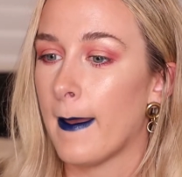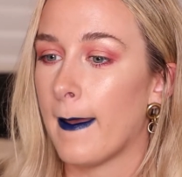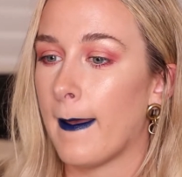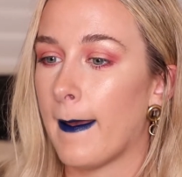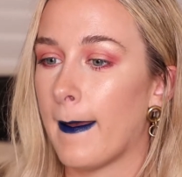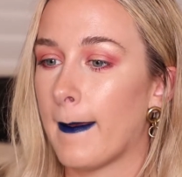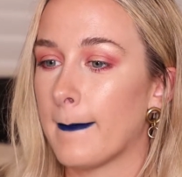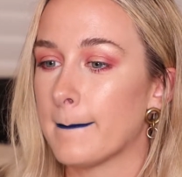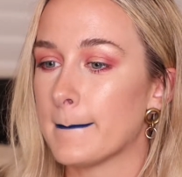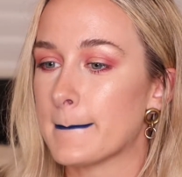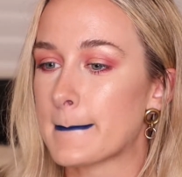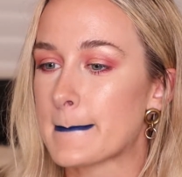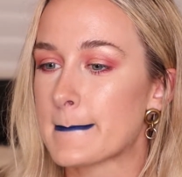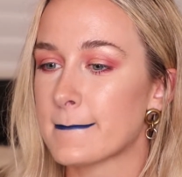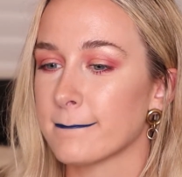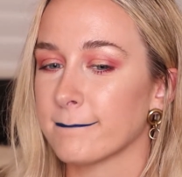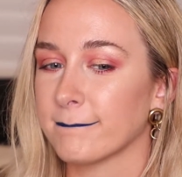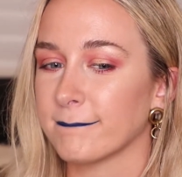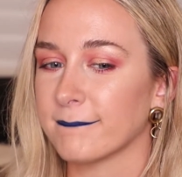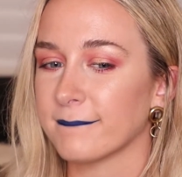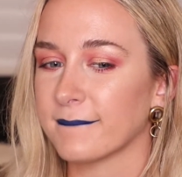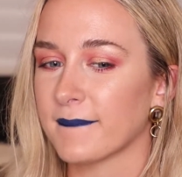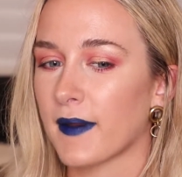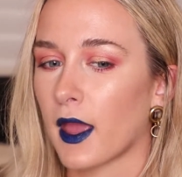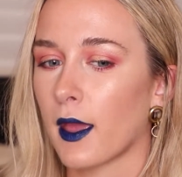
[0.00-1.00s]

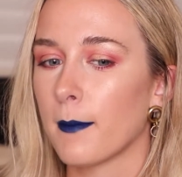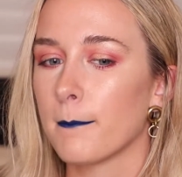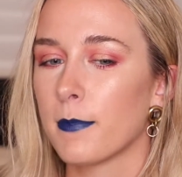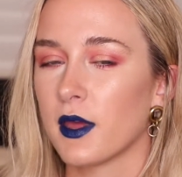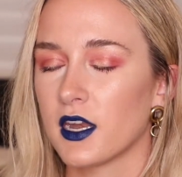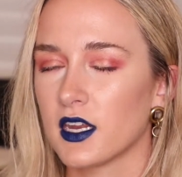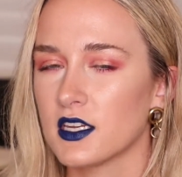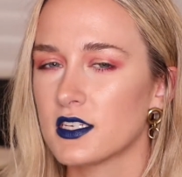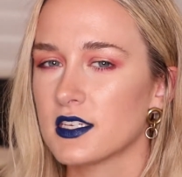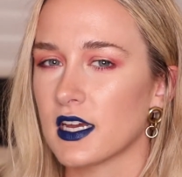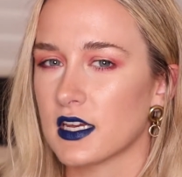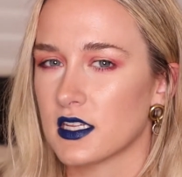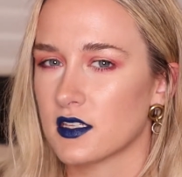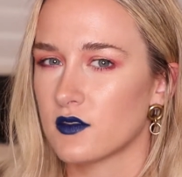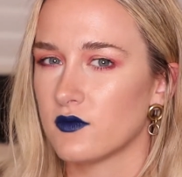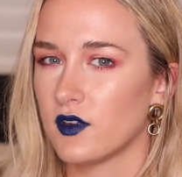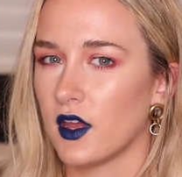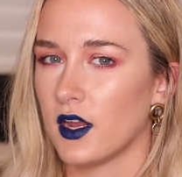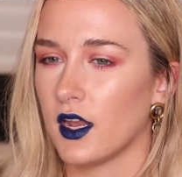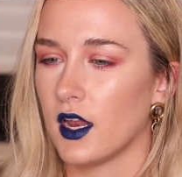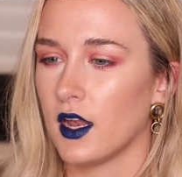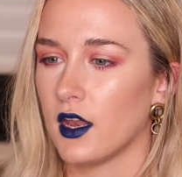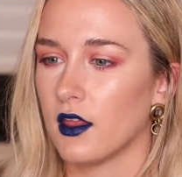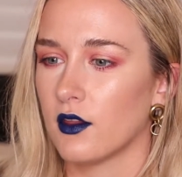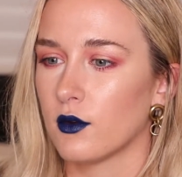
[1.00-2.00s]
But it does
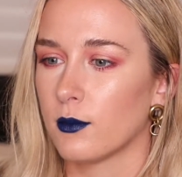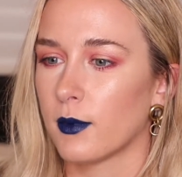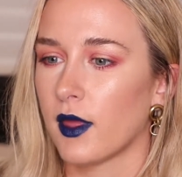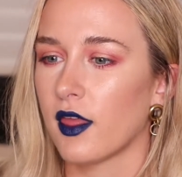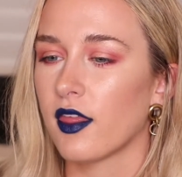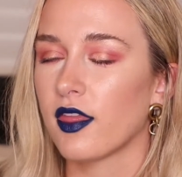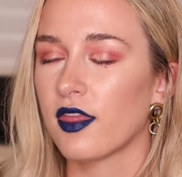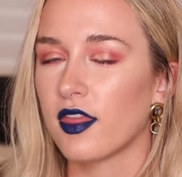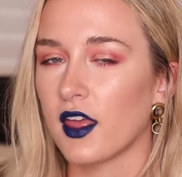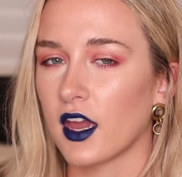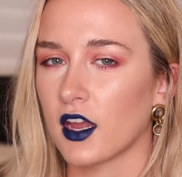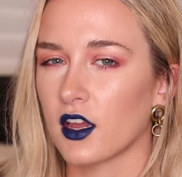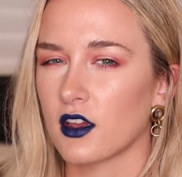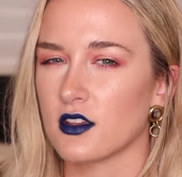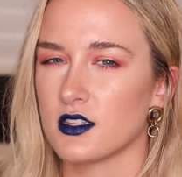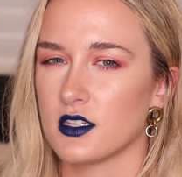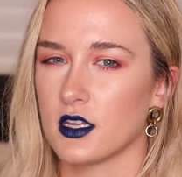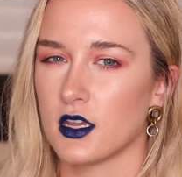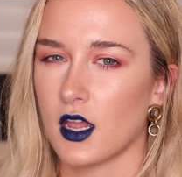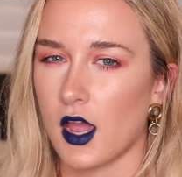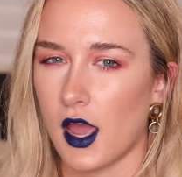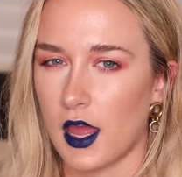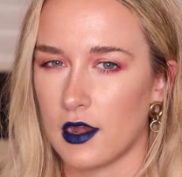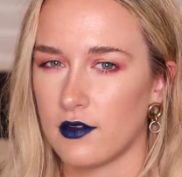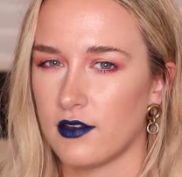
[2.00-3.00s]
feel a little bit thick because you
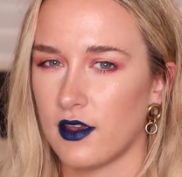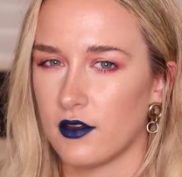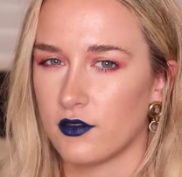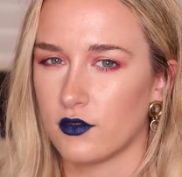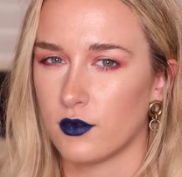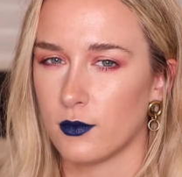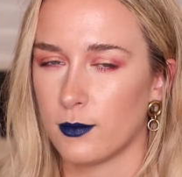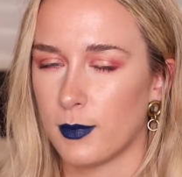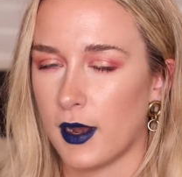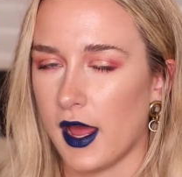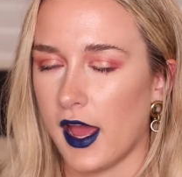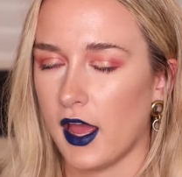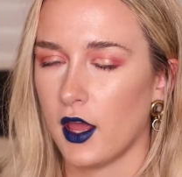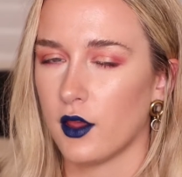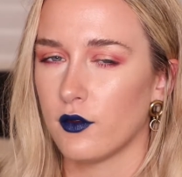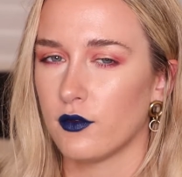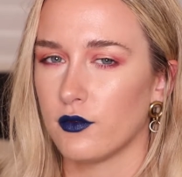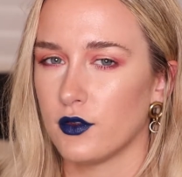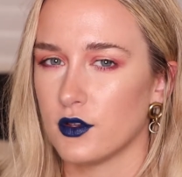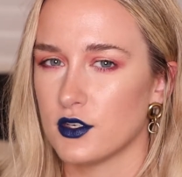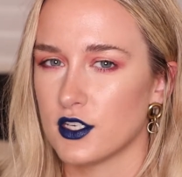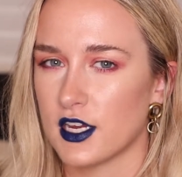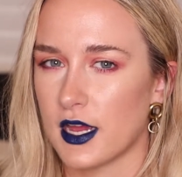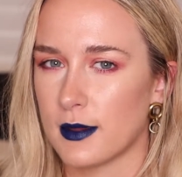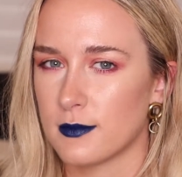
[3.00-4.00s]
kind of have to apply it a
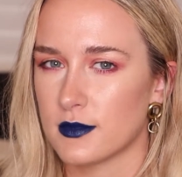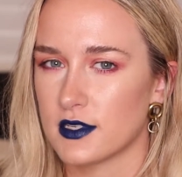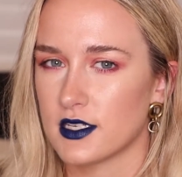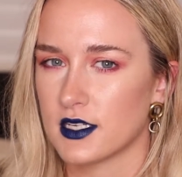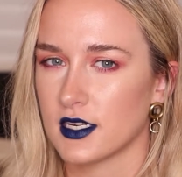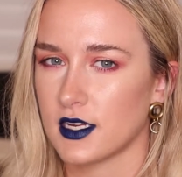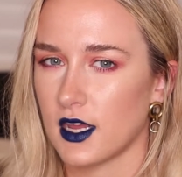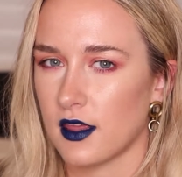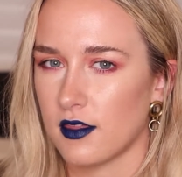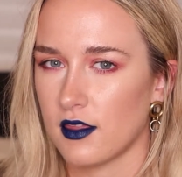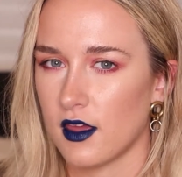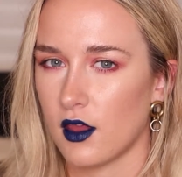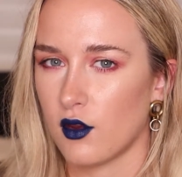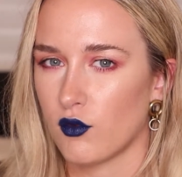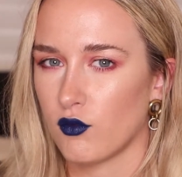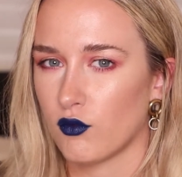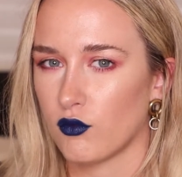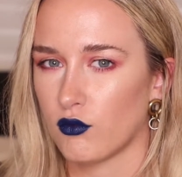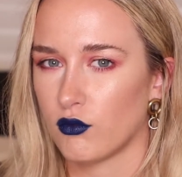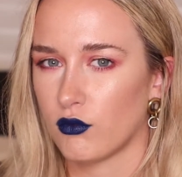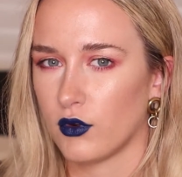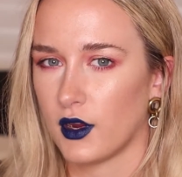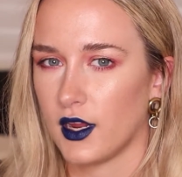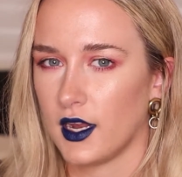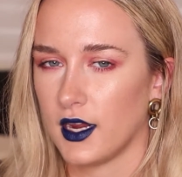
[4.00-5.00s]
few times to get that
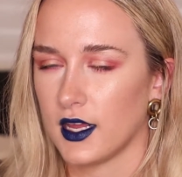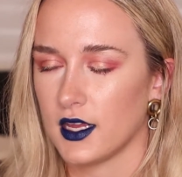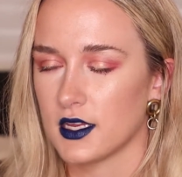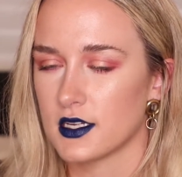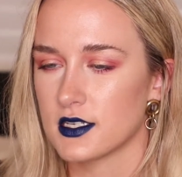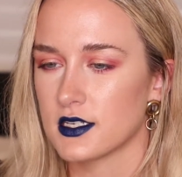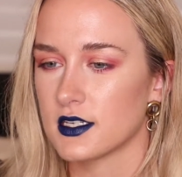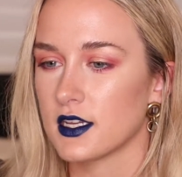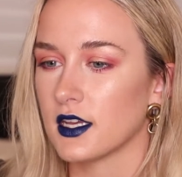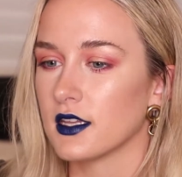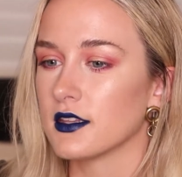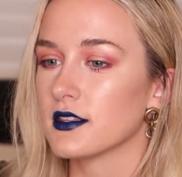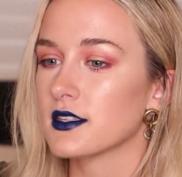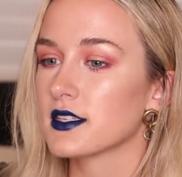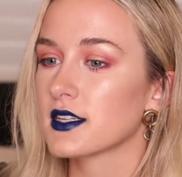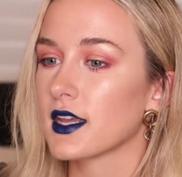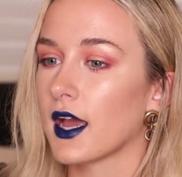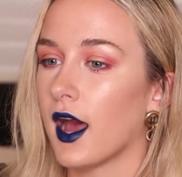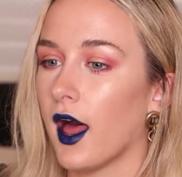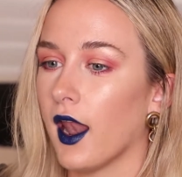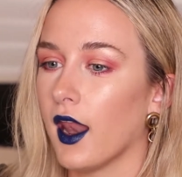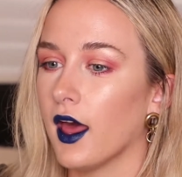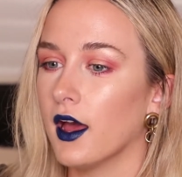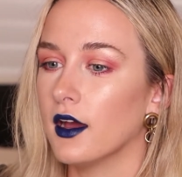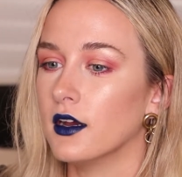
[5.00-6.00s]
really intense
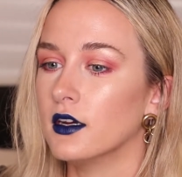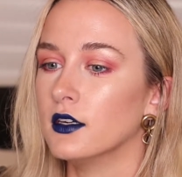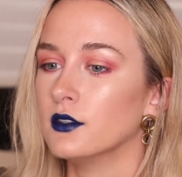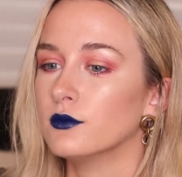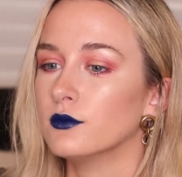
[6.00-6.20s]
colour.